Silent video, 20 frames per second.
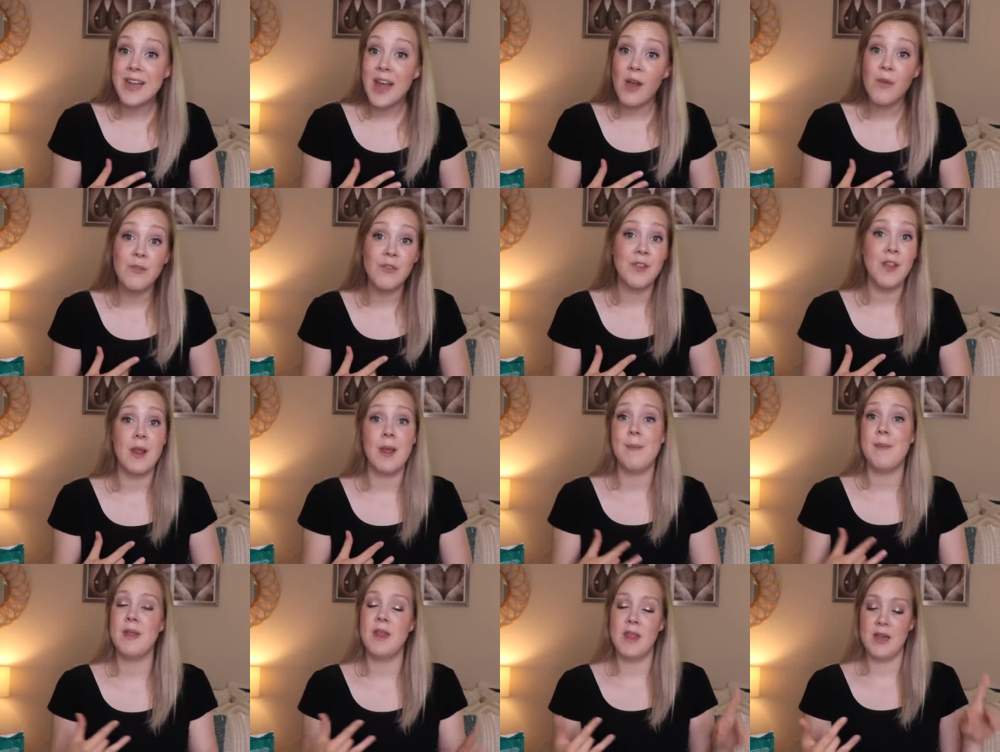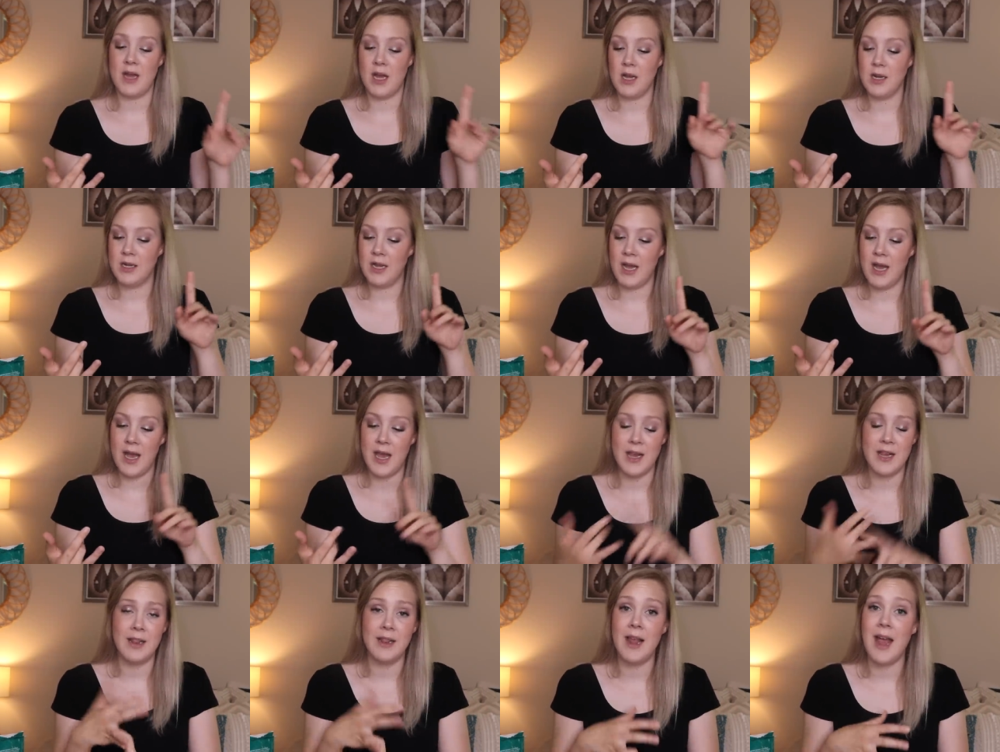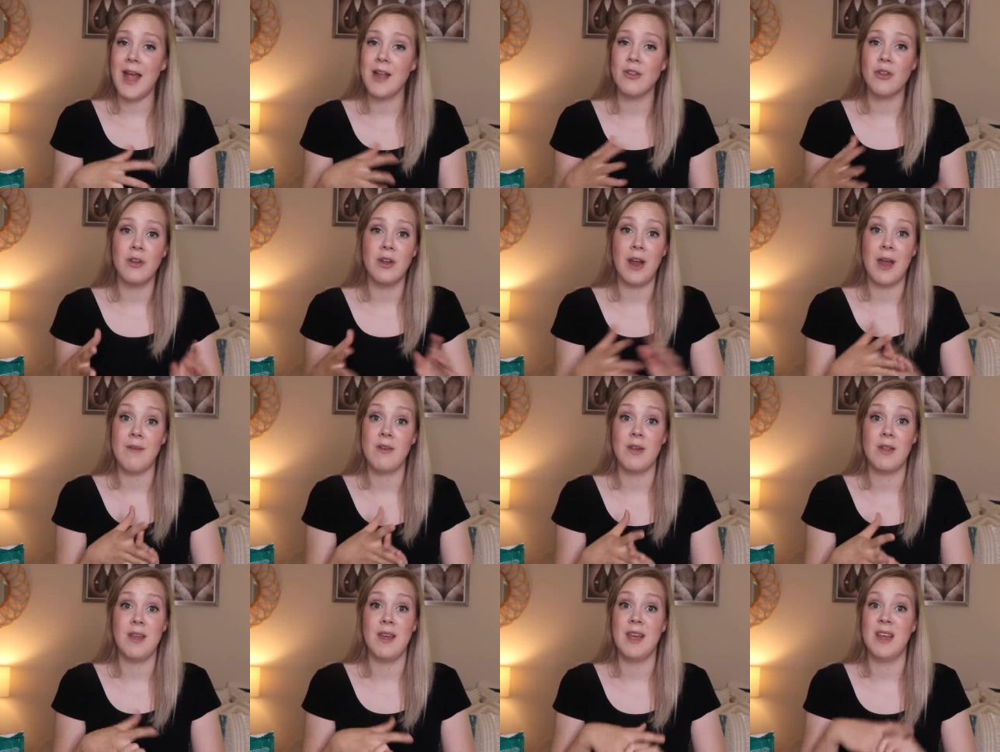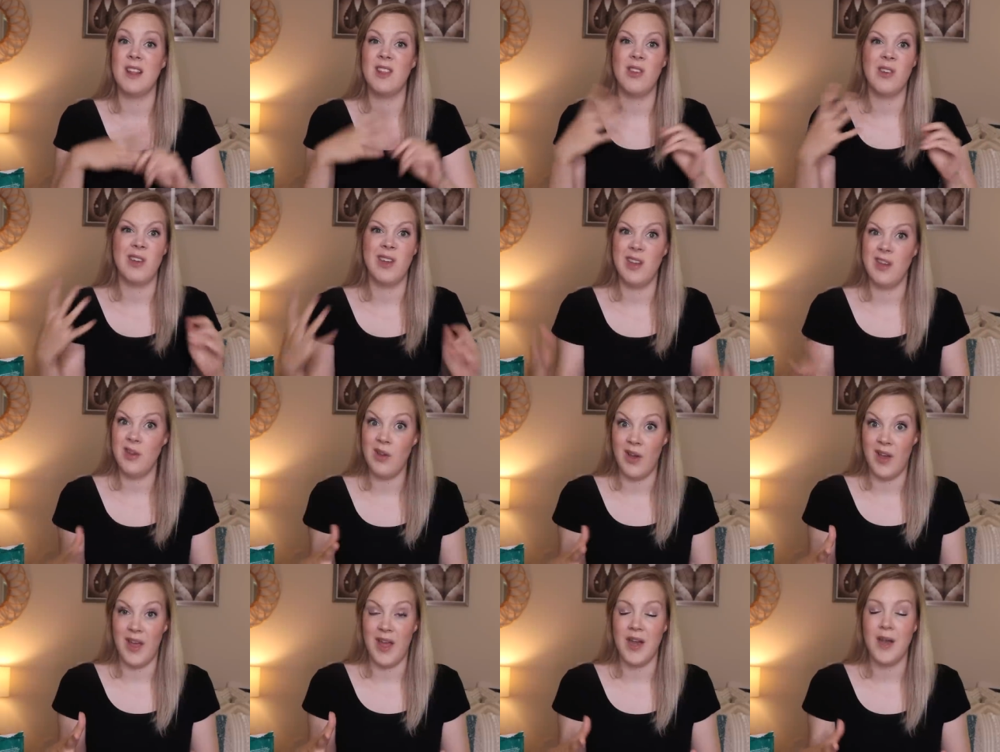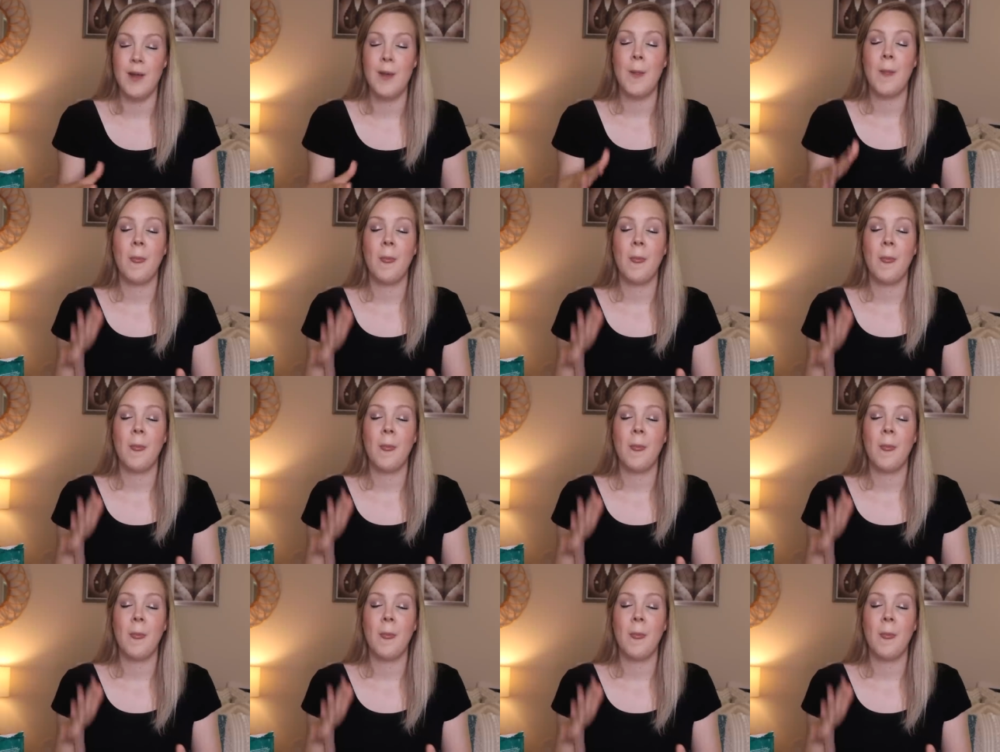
out for the lip and the tongue ties, latch and everything is looking good.